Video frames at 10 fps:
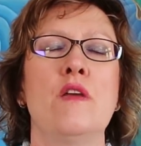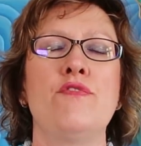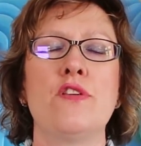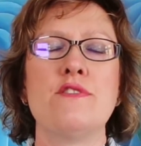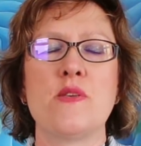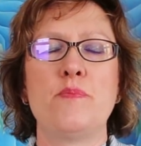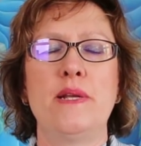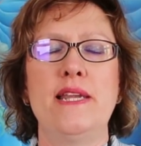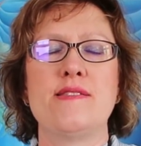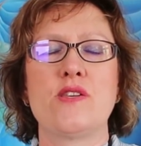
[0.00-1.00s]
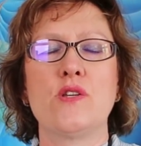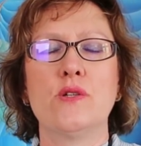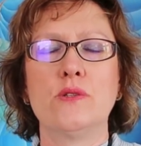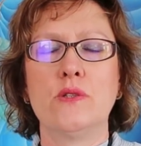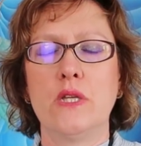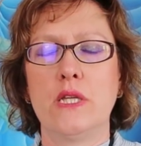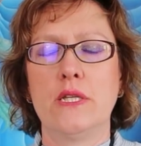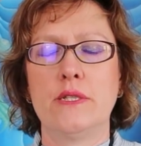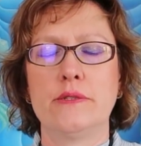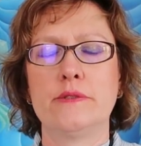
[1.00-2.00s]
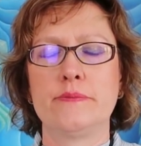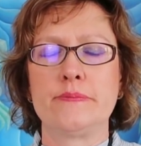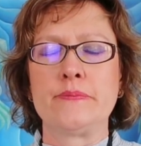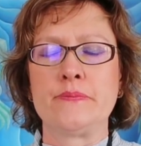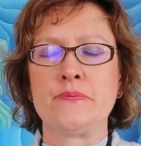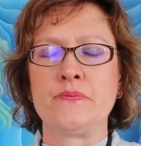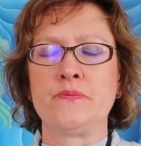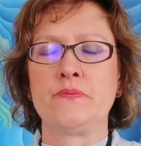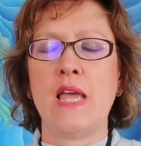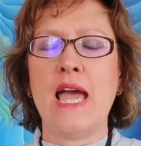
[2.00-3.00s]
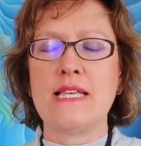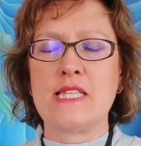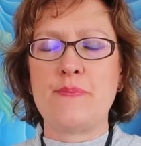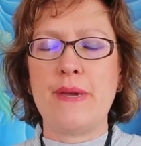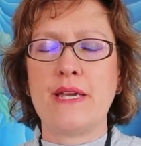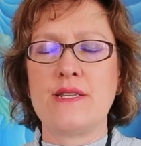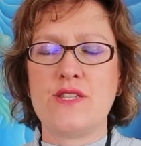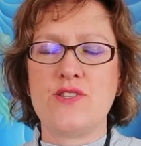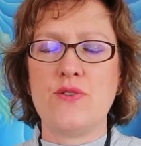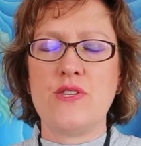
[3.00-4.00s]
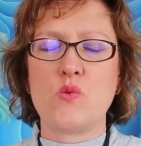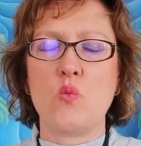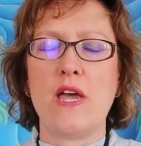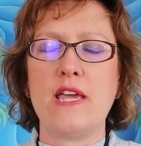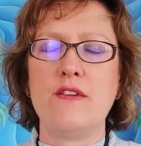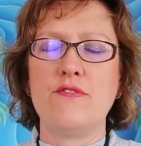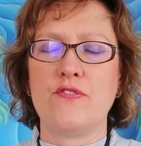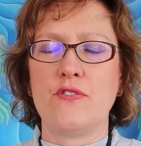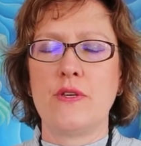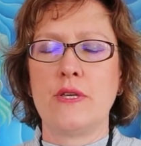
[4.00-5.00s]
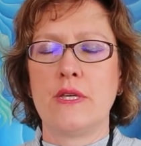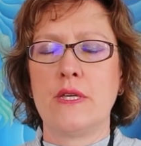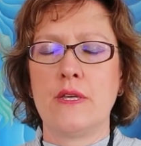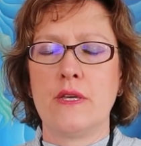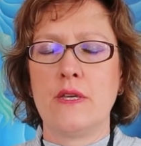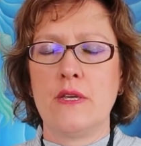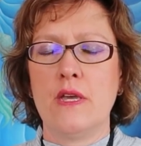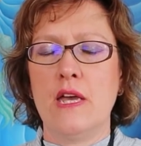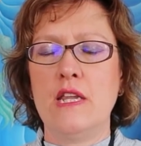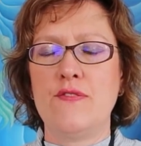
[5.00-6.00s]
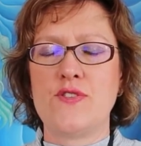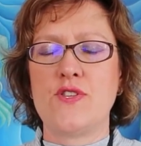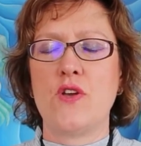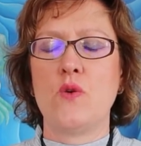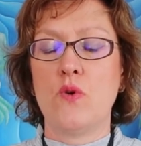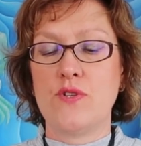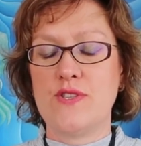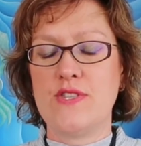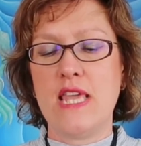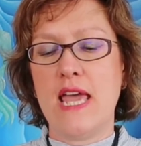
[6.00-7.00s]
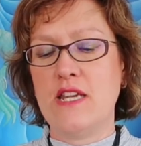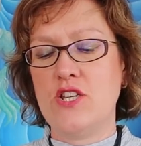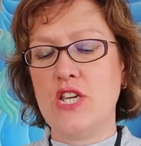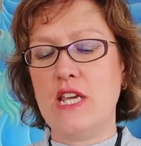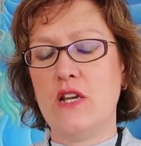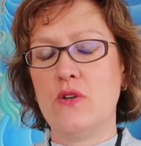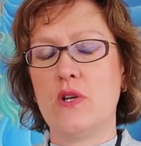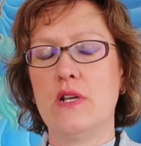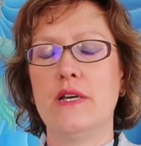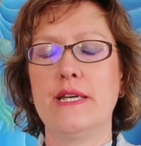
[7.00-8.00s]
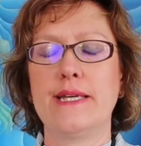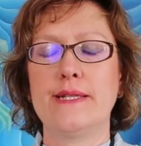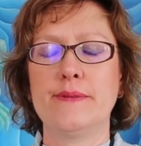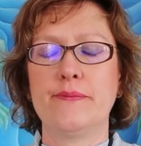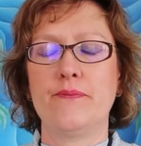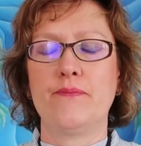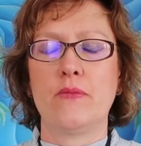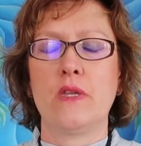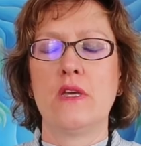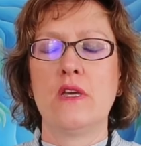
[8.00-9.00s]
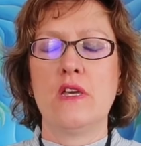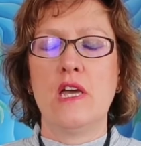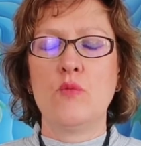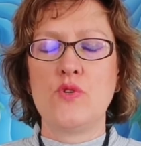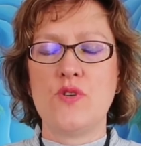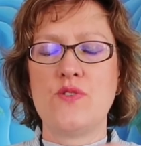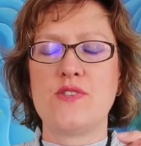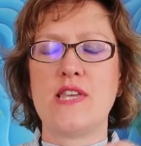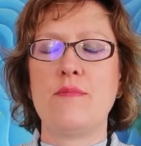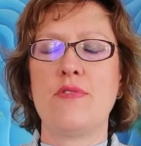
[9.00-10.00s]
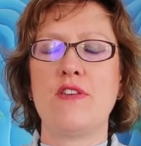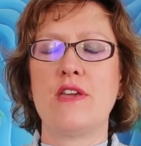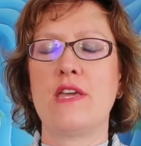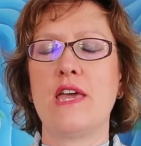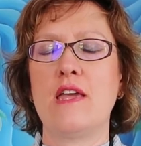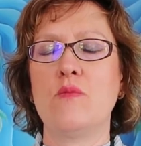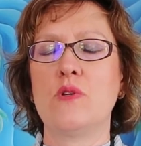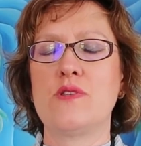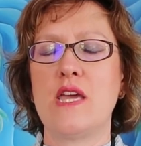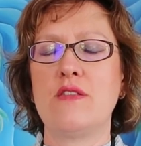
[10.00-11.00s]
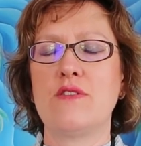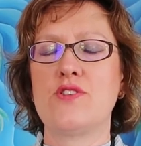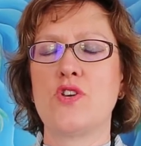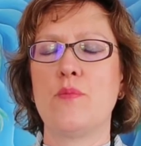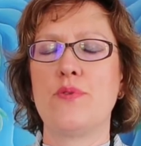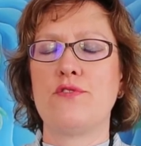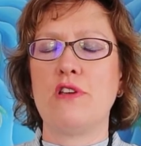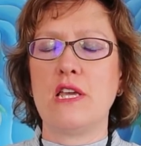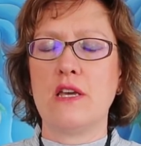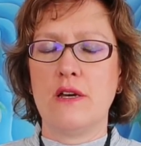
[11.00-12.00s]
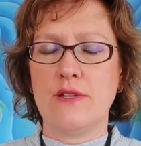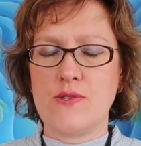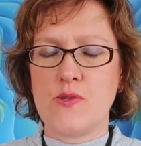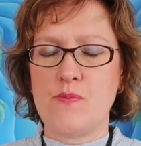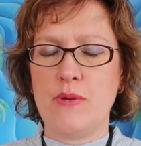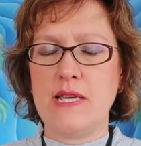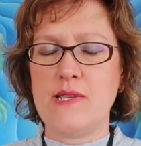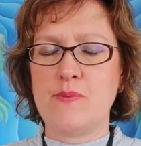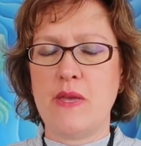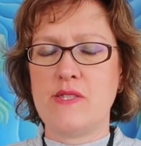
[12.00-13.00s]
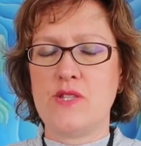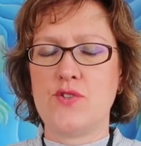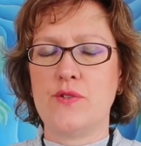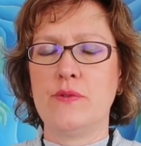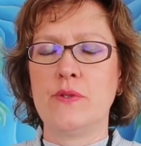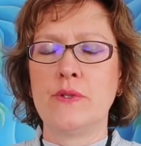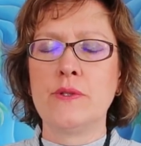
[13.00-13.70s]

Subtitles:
If there is a political aspect to this wave, and if so, what does the energy look like? And we'll do the same thing again. We'll take the top 3 cards, please, Metatron.